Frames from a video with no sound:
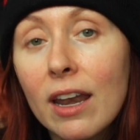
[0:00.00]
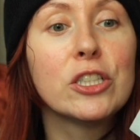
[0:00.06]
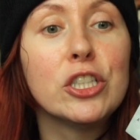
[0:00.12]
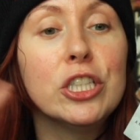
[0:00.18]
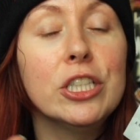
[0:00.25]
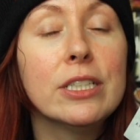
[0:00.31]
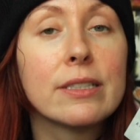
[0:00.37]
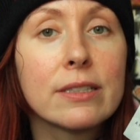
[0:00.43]

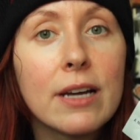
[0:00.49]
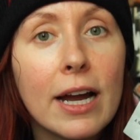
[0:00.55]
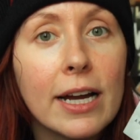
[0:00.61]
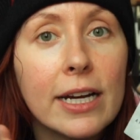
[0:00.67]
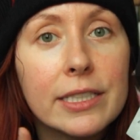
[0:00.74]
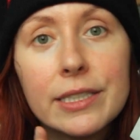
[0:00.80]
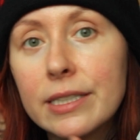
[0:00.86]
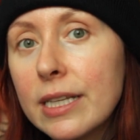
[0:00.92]
She
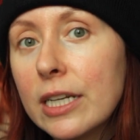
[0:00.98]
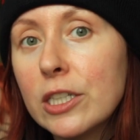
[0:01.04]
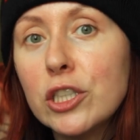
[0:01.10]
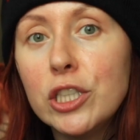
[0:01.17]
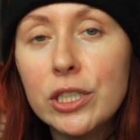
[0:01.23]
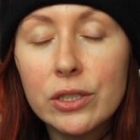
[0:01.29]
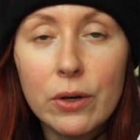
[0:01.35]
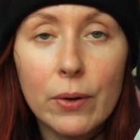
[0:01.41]
decides that
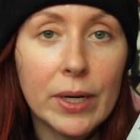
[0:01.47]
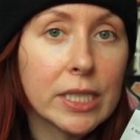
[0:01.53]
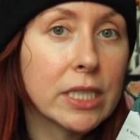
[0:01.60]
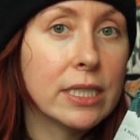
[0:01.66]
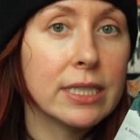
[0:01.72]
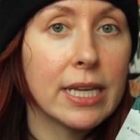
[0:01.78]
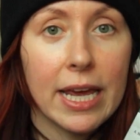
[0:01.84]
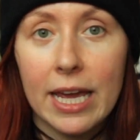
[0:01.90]
she's going
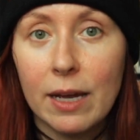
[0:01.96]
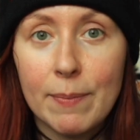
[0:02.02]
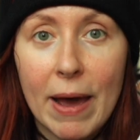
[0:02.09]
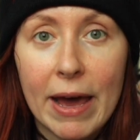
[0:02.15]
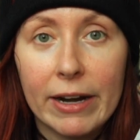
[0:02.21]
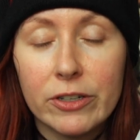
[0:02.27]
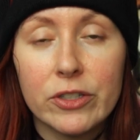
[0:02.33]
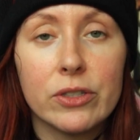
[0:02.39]
to take
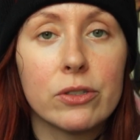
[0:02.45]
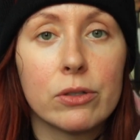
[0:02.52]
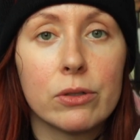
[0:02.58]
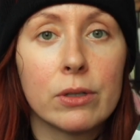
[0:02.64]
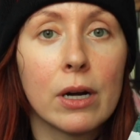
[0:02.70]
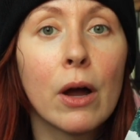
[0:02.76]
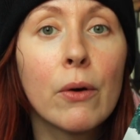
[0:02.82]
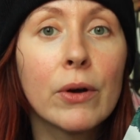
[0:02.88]
matters into
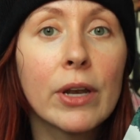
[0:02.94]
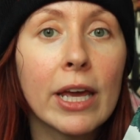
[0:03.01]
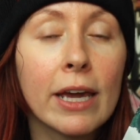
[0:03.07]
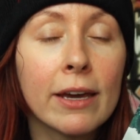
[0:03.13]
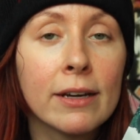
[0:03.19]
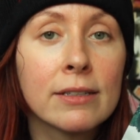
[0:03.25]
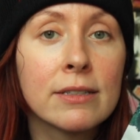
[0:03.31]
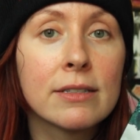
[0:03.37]
her own
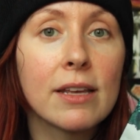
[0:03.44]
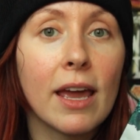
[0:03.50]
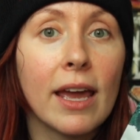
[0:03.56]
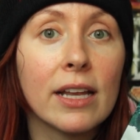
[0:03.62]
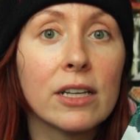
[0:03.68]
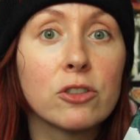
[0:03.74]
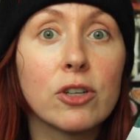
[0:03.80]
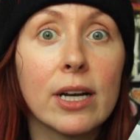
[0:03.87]
hands
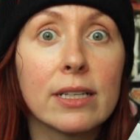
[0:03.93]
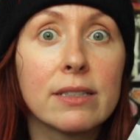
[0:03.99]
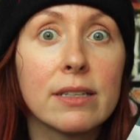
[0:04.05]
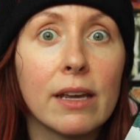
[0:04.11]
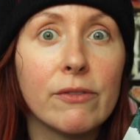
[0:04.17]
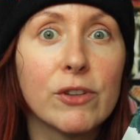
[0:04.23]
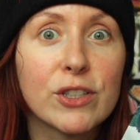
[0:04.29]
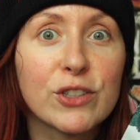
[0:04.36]
and try to
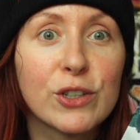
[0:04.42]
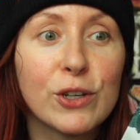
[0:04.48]
save this